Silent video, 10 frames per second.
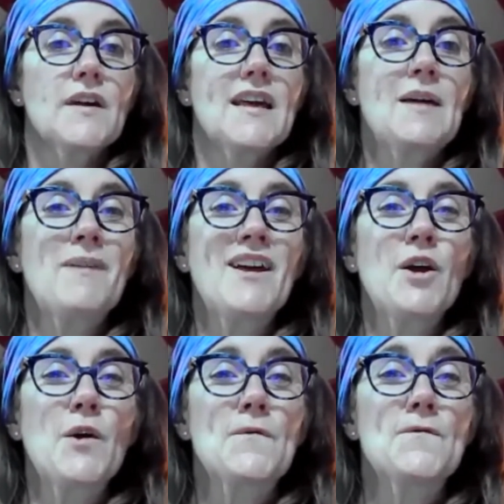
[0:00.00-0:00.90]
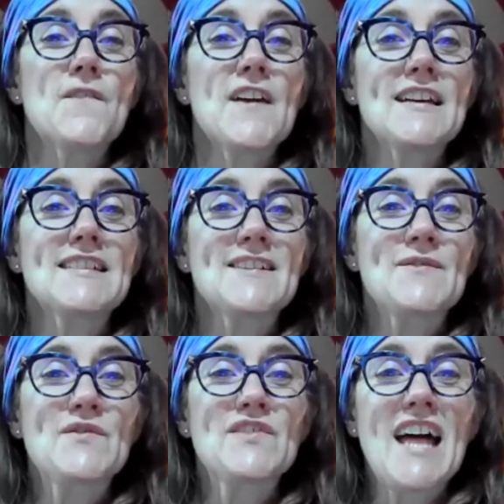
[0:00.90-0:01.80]
Keeping your feet
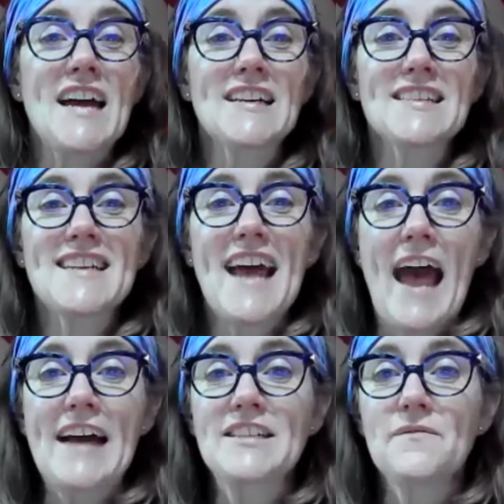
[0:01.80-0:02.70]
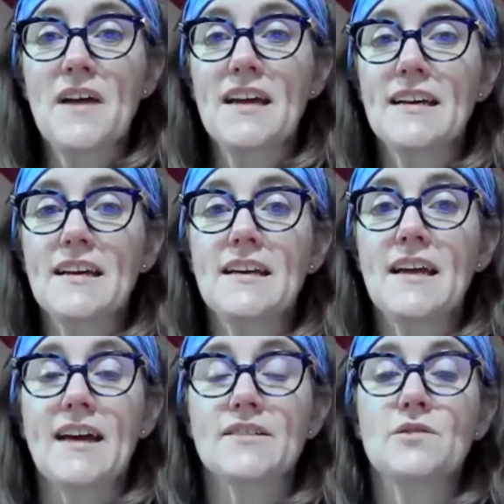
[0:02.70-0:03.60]
flexed,
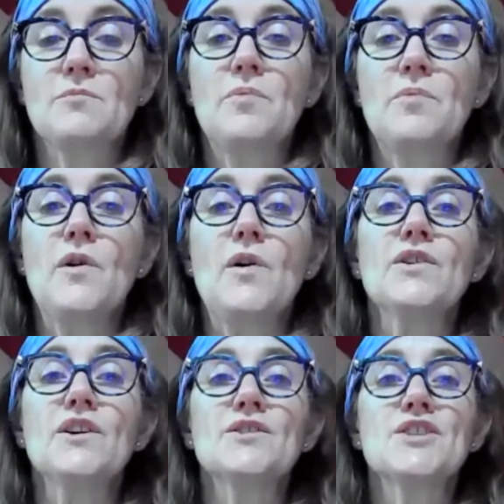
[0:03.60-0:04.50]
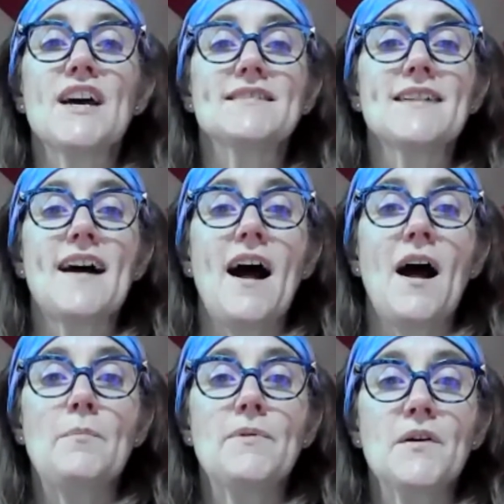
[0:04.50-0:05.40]
activated. As you pull your chest
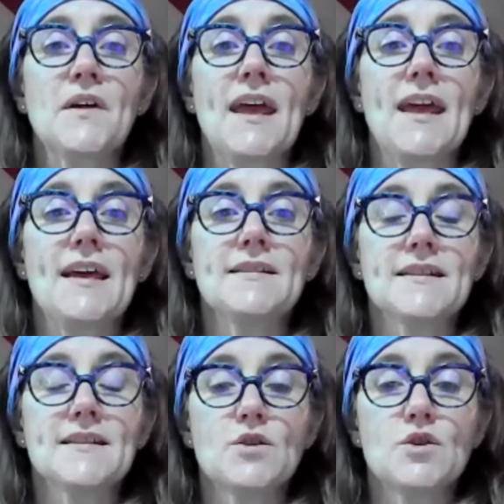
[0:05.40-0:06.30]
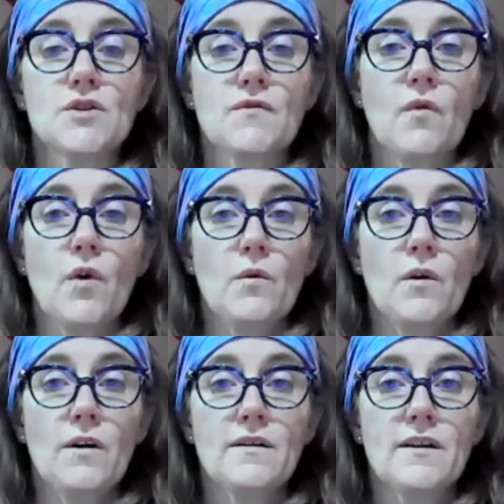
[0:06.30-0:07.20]
up, your gaze is just
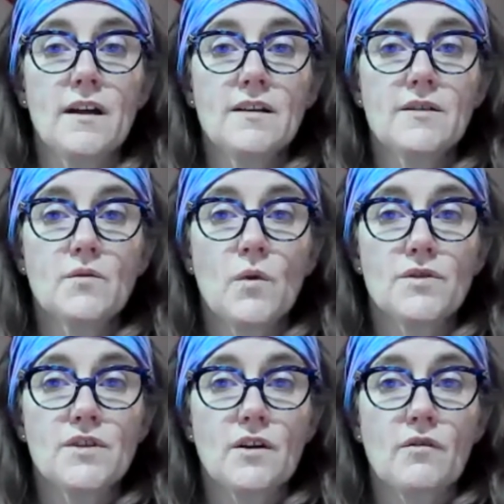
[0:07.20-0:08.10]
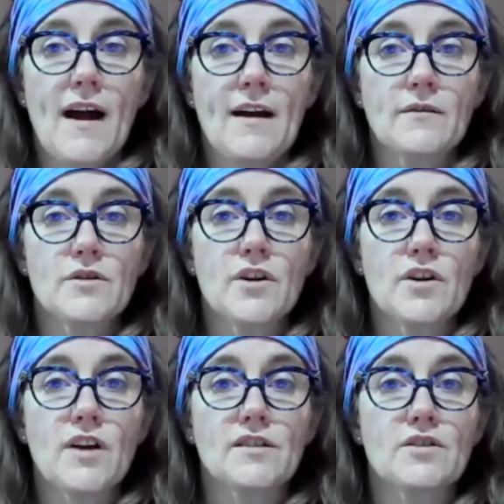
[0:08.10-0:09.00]
forward towards the ground so
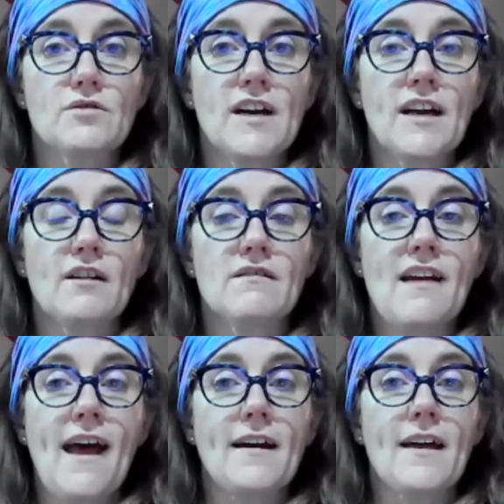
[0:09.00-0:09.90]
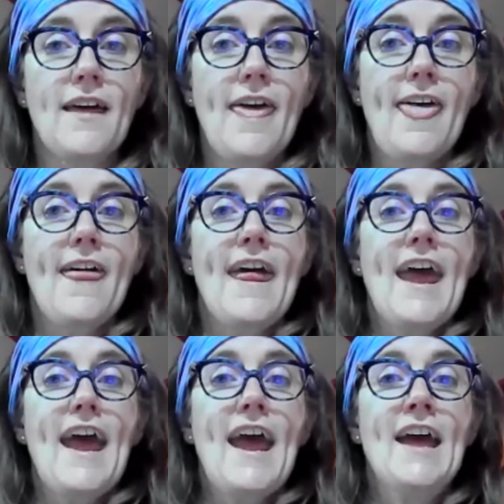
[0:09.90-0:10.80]
you're not straining your neck.
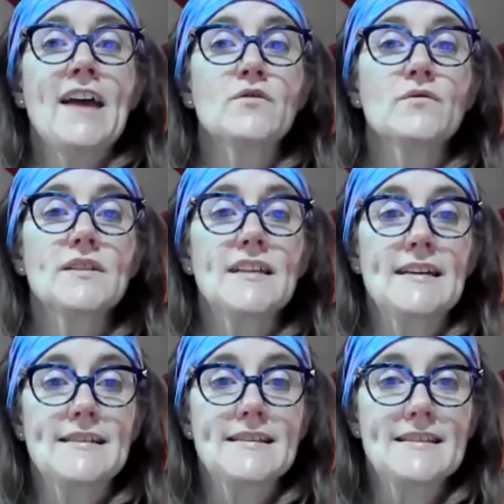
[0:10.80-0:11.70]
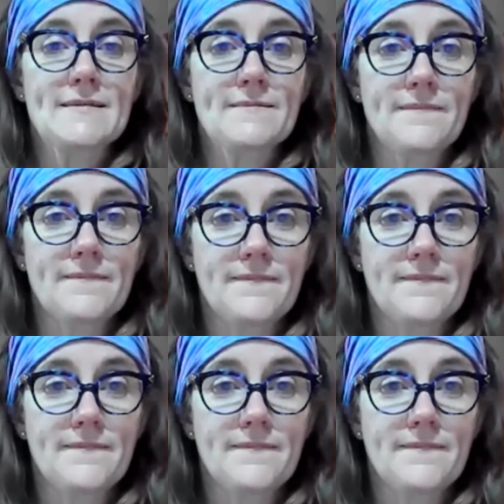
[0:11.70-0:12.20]
And release.